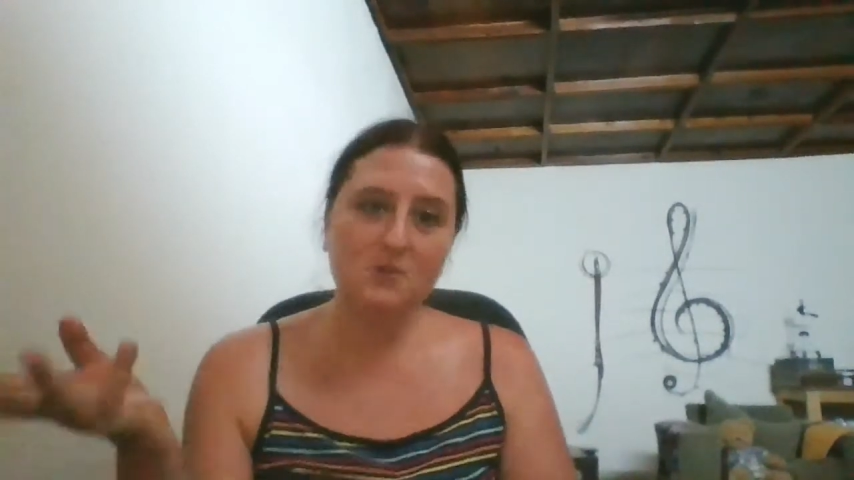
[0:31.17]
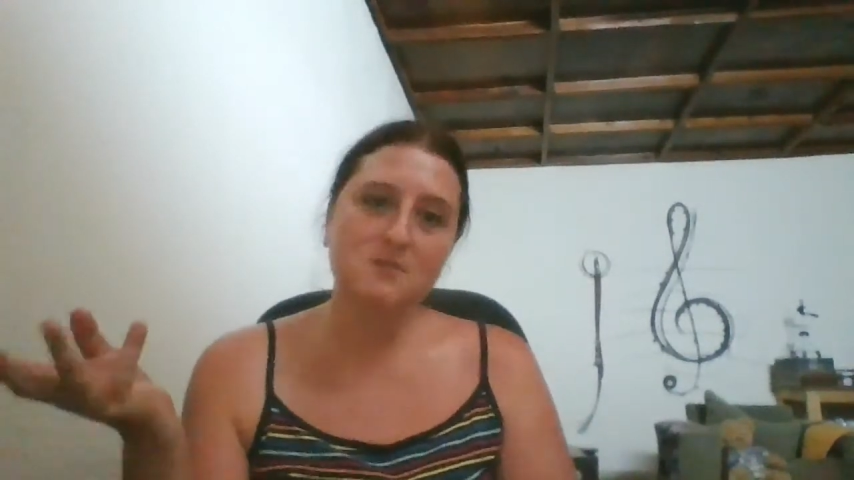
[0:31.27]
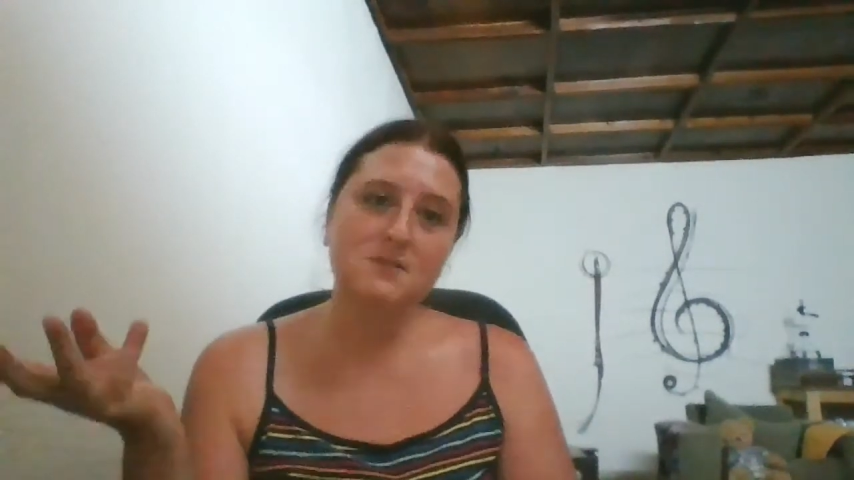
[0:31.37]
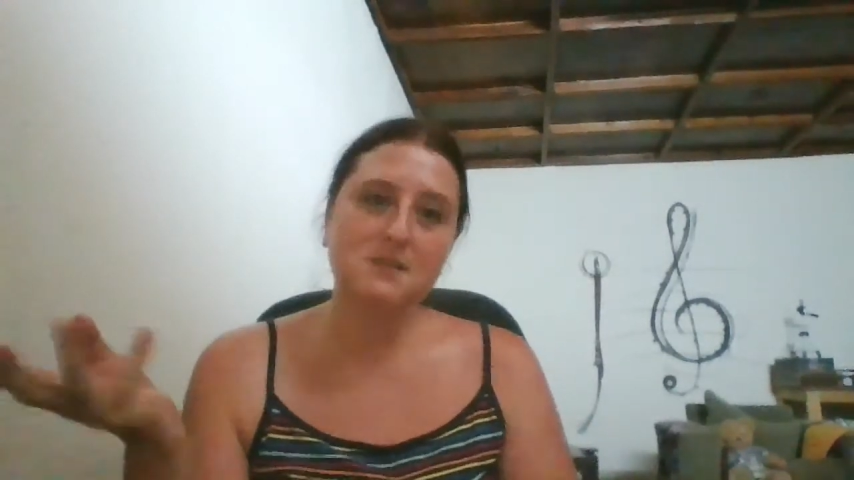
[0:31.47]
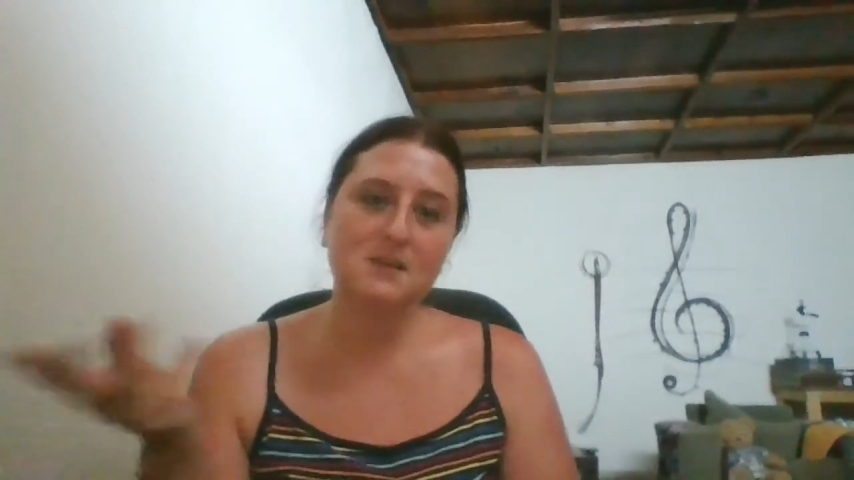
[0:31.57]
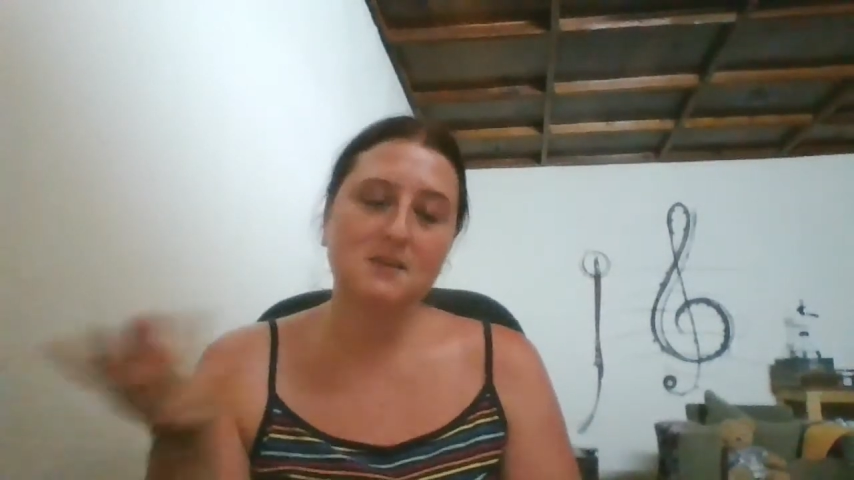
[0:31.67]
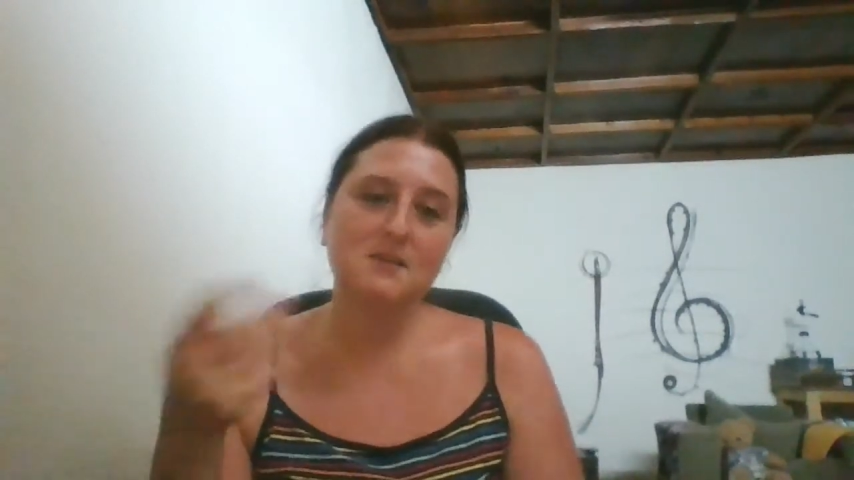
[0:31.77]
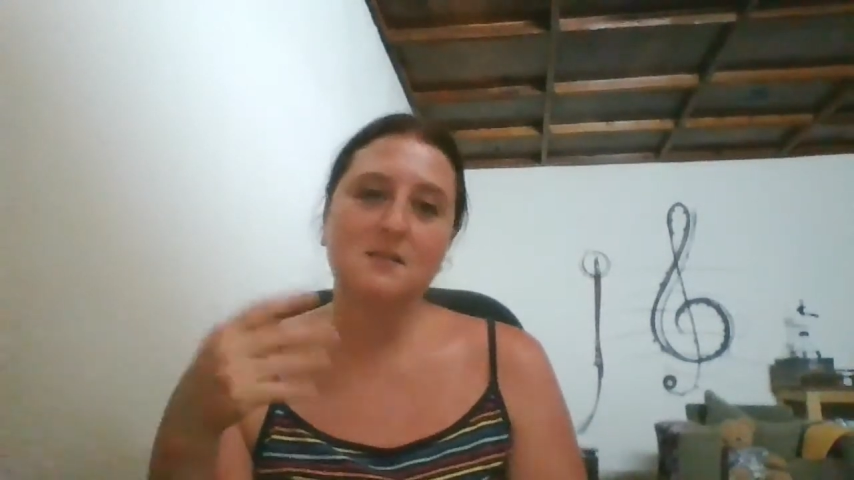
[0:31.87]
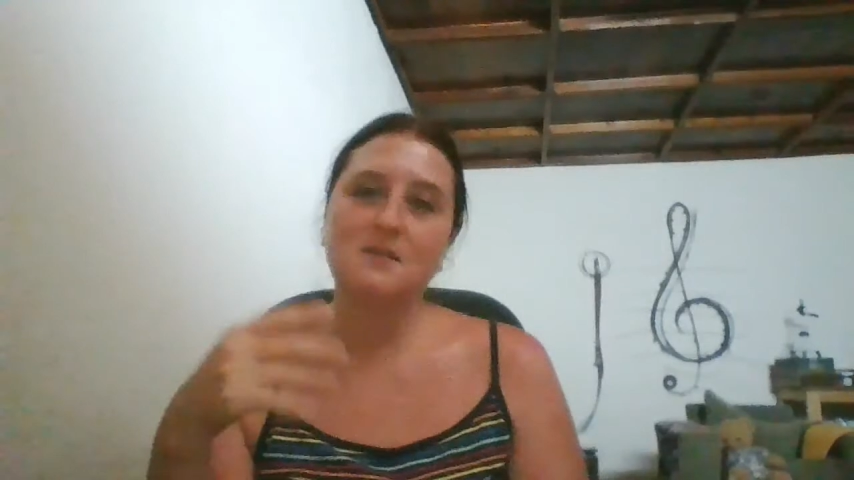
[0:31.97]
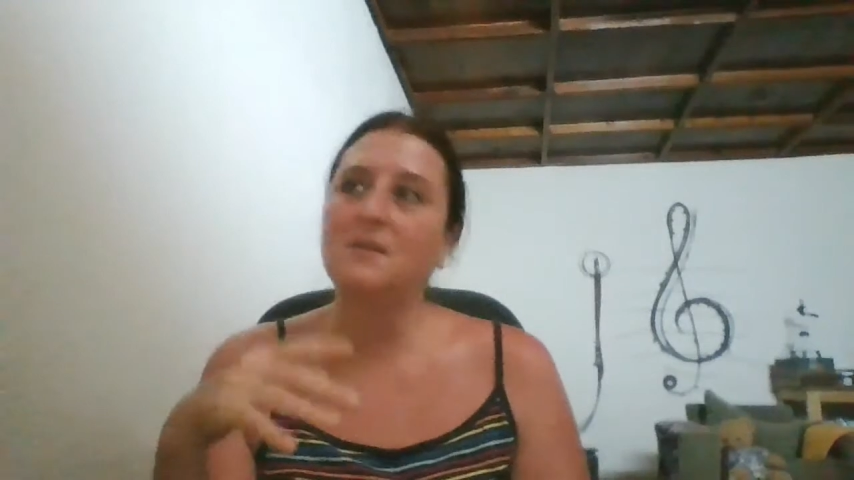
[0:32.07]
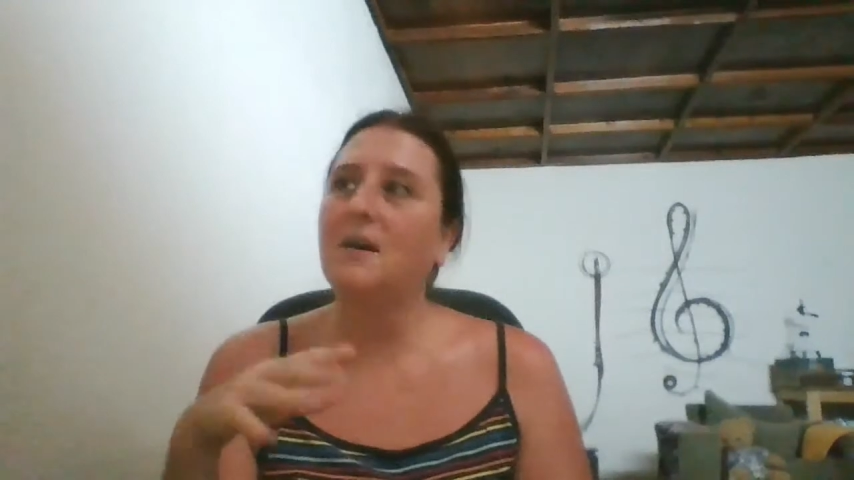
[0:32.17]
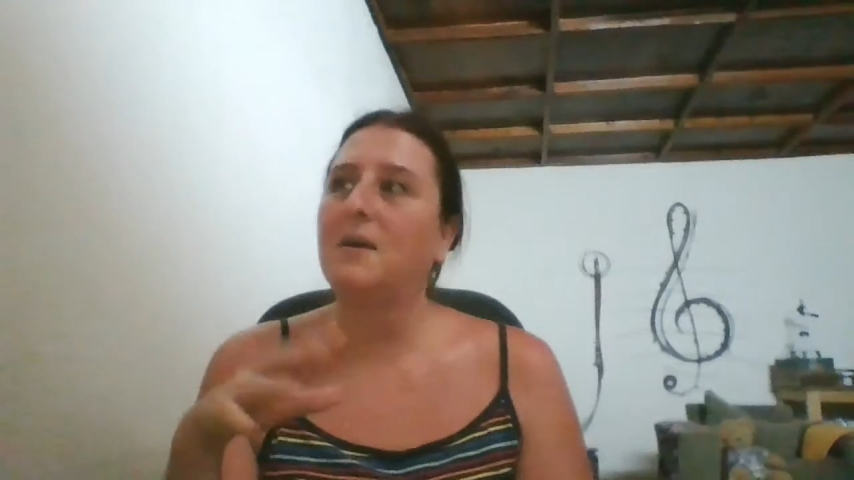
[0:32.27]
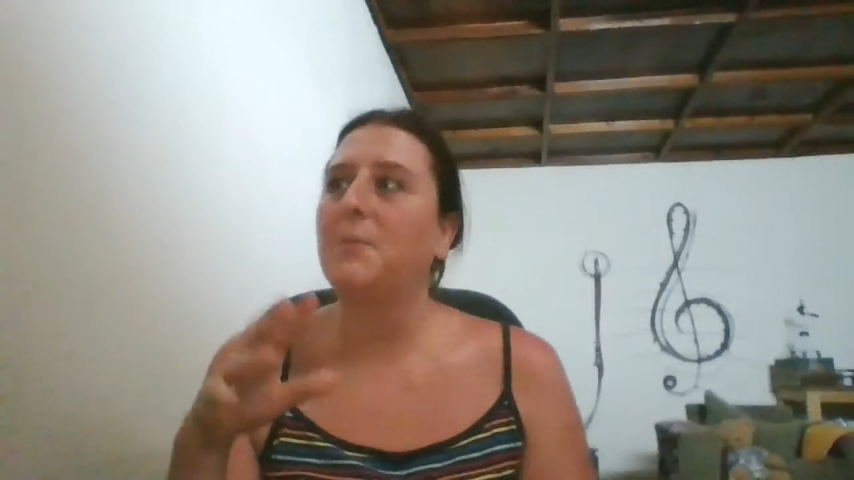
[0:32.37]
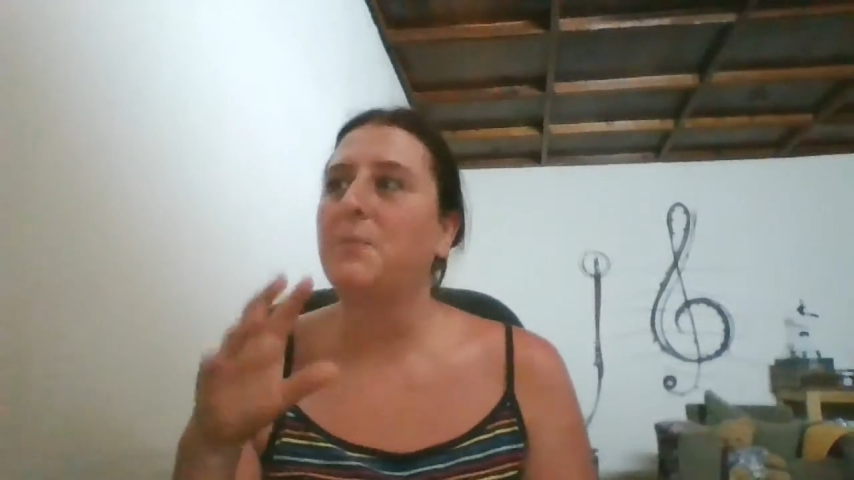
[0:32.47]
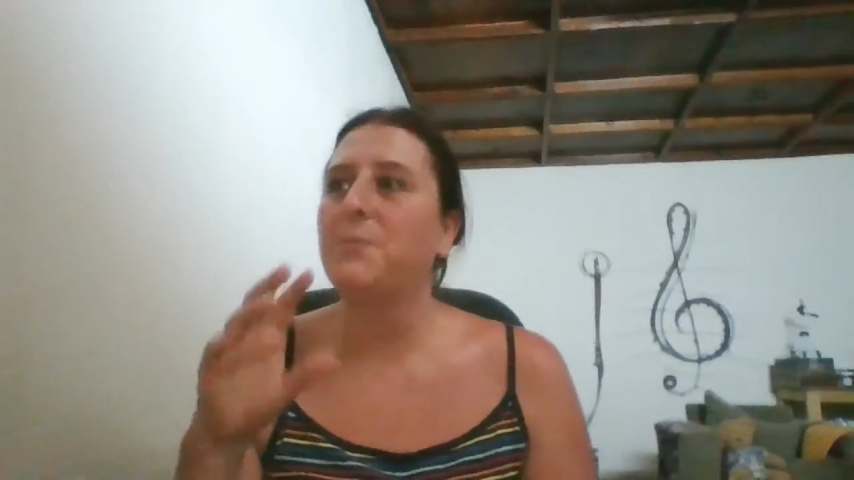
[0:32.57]
of
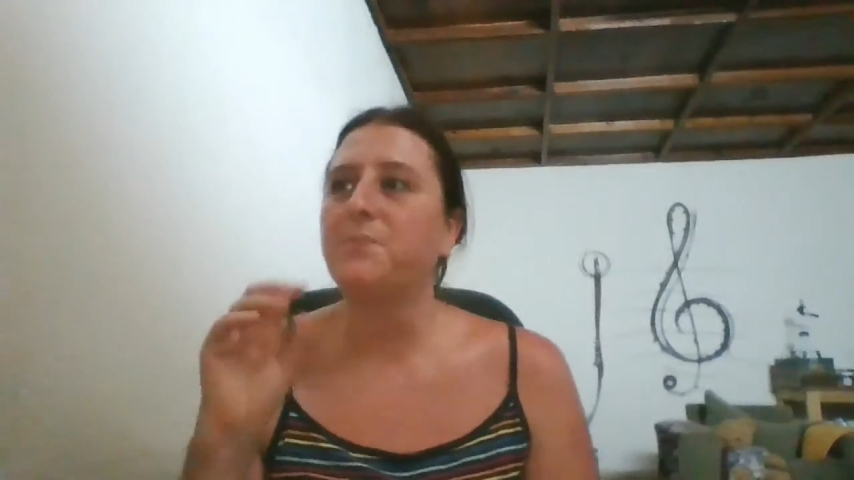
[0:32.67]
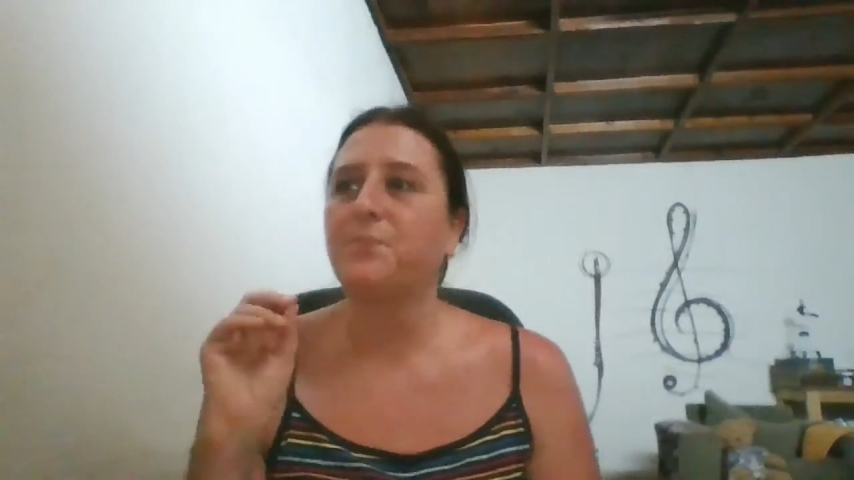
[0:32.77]
certain